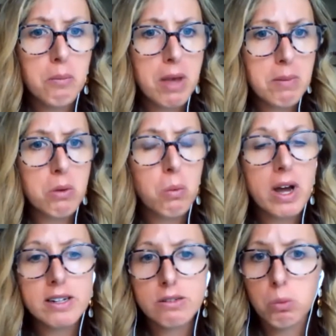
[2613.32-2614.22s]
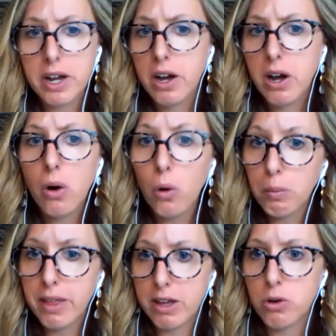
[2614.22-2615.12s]
Maybe what is one
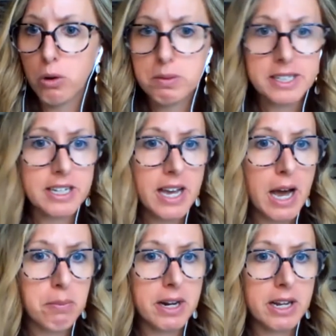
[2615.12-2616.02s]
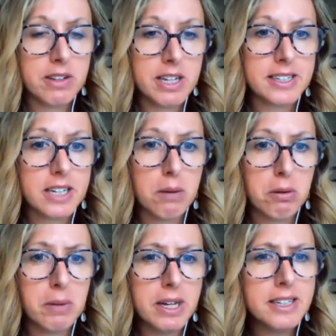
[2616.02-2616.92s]
hope that you hope to see happening over the next
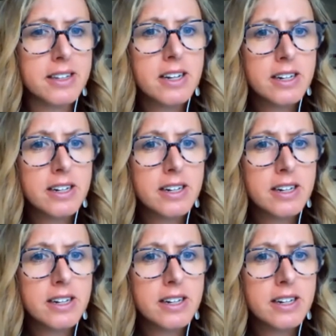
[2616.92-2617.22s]
couple months,